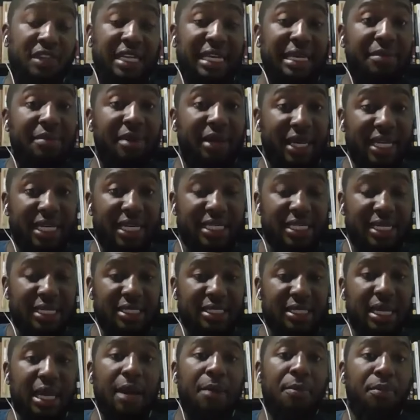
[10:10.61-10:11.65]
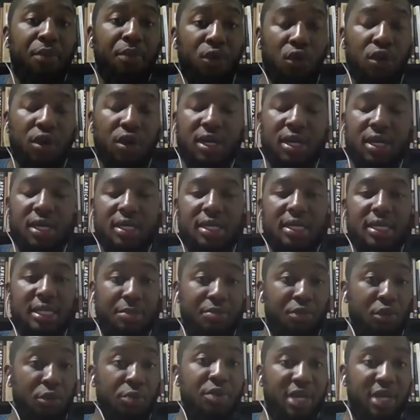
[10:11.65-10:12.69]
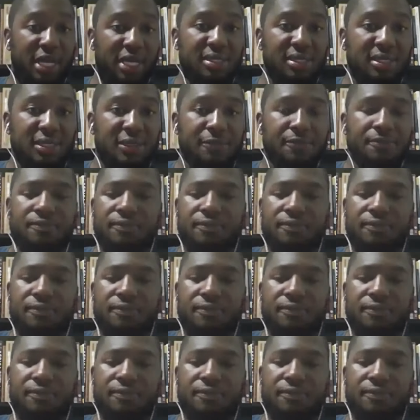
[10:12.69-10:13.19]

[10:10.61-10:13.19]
the liberators upon the populace.